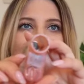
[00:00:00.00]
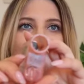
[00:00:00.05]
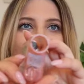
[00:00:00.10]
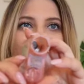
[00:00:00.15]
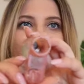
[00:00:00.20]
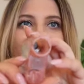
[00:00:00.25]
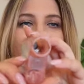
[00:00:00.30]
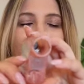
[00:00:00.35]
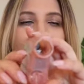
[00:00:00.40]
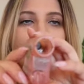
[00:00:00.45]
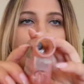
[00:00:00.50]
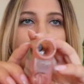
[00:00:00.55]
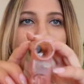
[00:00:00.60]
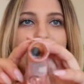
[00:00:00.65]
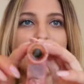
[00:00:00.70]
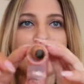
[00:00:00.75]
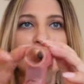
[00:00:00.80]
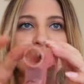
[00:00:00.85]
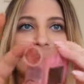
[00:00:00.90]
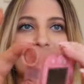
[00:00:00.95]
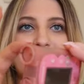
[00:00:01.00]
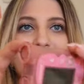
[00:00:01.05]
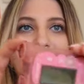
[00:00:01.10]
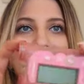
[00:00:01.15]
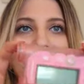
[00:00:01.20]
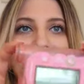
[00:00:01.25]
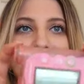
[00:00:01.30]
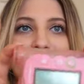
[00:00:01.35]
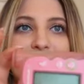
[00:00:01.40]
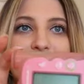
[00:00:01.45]
different
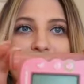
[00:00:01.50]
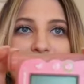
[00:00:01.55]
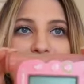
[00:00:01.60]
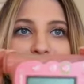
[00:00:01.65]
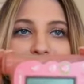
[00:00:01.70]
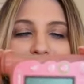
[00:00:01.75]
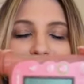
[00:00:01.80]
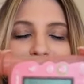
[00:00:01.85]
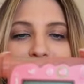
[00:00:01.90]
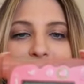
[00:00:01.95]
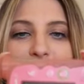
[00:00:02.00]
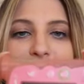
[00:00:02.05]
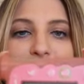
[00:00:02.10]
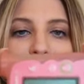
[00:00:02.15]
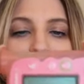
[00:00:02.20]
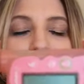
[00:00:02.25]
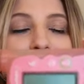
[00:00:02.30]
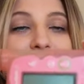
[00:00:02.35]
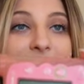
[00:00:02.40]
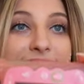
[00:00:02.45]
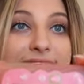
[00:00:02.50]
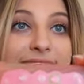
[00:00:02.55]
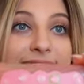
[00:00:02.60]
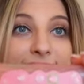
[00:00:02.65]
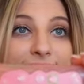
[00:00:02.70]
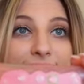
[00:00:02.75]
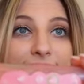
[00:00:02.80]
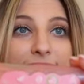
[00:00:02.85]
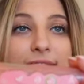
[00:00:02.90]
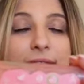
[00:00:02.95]
than the Tandem
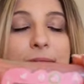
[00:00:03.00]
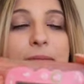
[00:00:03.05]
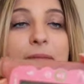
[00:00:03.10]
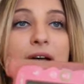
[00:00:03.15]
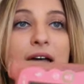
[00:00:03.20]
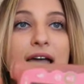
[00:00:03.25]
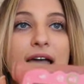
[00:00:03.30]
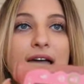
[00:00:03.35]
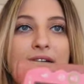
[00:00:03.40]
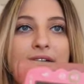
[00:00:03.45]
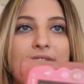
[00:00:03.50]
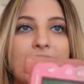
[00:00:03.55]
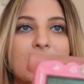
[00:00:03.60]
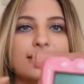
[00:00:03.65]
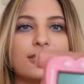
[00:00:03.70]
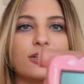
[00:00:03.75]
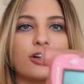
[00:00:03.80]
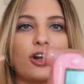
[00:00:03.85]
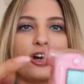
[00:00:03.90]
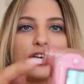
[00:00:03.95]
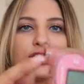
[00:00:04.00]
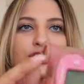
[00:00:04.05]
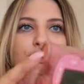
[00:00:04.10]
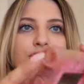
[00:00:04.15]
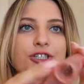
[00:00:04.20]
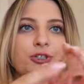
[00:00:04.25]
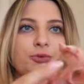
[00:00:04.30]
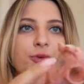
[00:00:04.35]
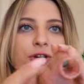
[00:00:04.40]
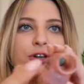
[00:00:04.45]
T-Slim, as the
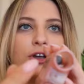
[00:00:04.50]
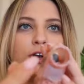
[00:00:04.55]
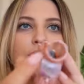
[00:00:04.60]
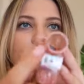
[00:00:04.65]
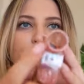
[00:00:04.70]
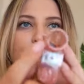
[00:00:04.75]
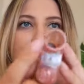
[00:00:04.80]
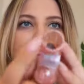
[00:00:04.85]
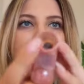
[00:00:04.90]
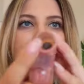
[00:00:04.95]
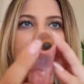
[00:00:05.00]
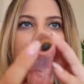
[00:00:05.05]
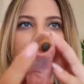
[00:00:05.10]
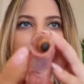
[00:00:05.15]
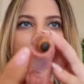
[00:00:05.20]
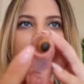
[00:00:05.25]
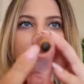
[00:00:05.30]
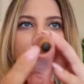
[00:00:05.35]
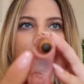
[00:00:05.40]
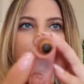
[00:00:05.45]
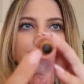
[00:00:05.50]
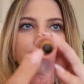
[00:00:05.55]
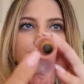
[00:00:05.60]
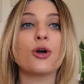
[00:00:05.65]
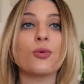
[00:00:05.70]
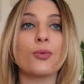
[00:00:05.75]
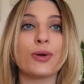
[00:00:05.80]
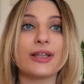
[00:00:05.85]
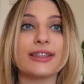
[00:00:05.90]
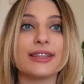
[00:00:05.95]
cartridge would go right here.
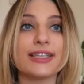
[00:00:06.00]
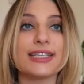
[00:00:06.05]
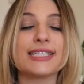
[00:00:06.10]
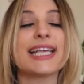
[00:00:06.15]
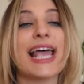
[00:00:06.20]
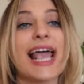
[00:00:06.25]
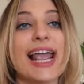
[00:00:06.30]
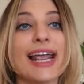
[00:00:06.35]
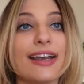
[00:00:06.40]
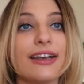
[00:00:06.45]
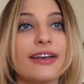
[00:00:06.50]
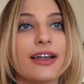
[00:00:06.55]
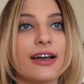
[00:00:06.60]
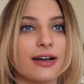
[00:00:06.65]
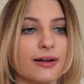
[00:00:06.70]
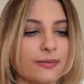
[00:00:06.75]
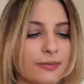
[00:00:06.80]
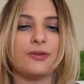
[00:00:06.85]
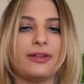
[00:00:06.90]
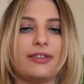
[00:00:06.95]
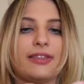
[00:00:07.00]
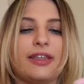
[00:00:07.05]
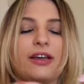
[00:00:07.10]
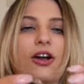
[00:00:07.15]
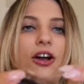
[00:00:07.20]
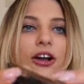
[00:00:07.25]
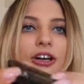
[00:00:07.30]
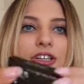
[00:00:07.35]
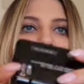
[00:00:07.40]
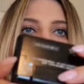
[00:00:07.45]
So with the Tandem, the
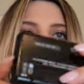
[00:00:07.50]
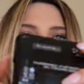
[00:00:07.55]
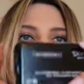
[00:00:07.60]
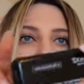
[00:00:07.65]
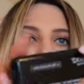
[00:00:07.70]
cartridge